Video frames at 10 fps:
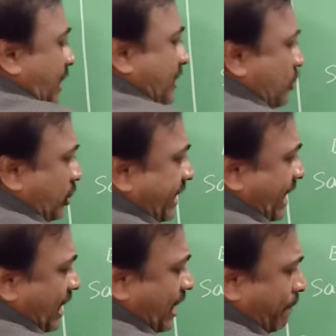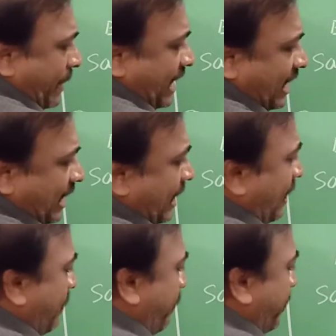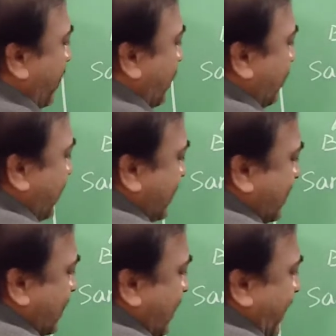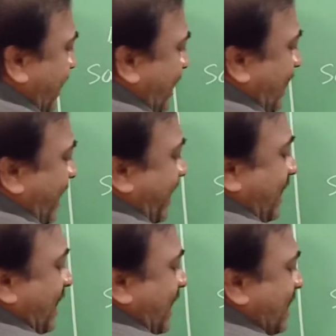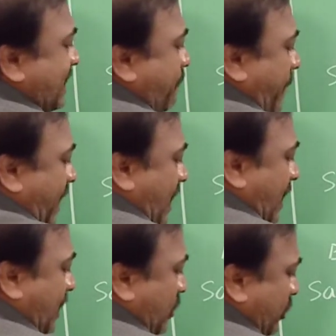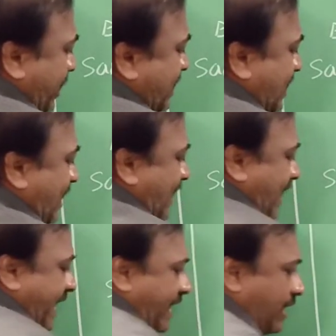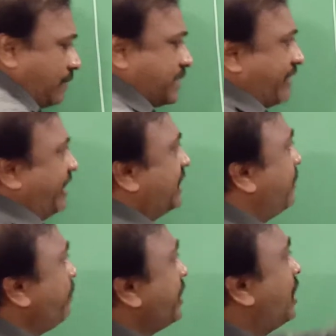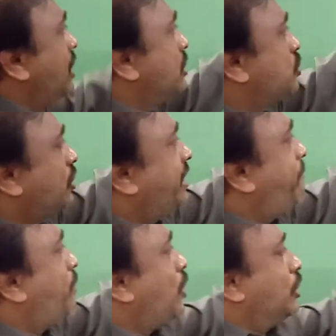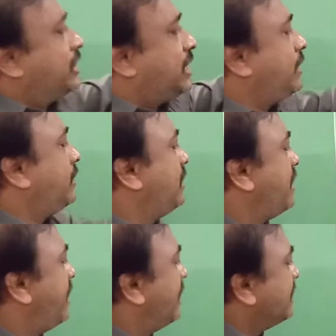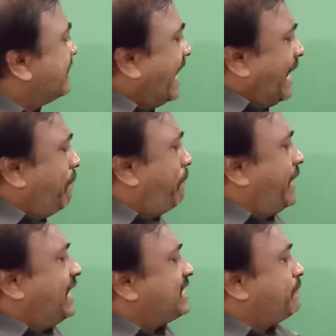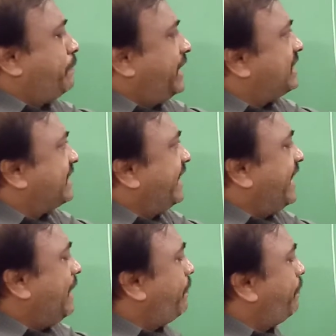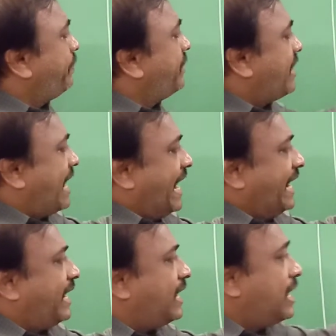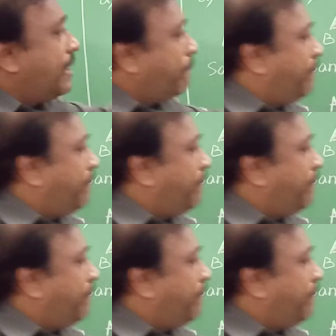so they are parallel. This line is parallel to this line. Observe it. So they both same base BC and